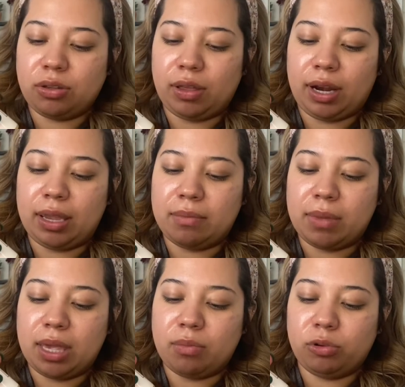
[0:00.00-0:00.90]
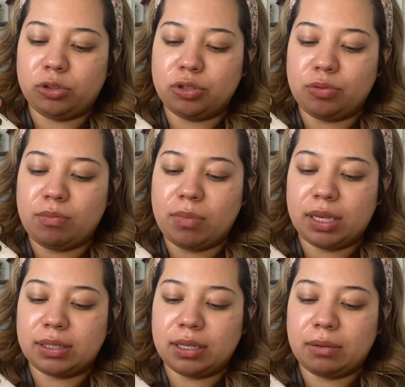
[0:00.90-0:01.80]
that I am able to
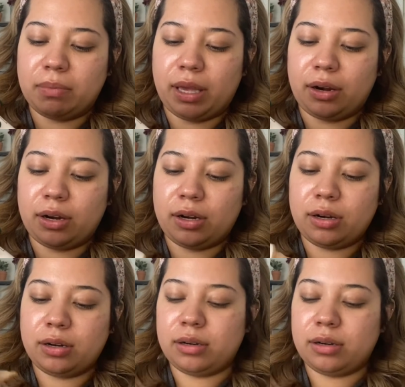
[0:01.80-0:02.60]
mix it better.